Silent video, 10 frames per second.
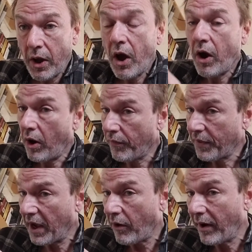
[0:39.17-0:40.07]

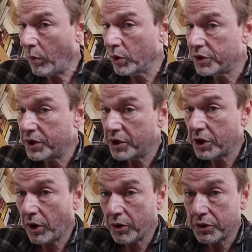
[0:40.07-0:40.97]
after I was
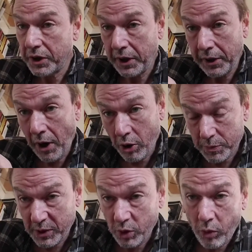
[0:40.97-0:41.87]
discharged in
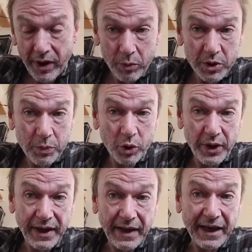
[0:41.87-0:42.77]
hospital, I was put
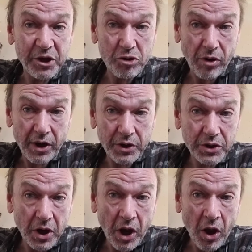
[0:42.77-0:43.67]
in a
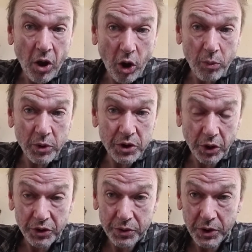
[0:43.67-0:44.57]
drunks homeless
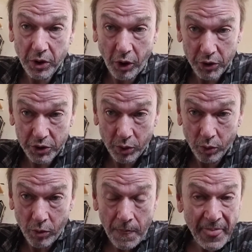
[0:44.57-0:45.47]

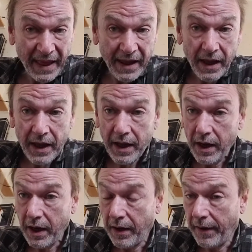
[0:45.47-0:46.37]
hostel.
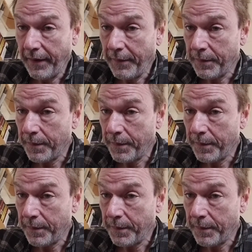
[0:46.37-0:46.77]
Uh,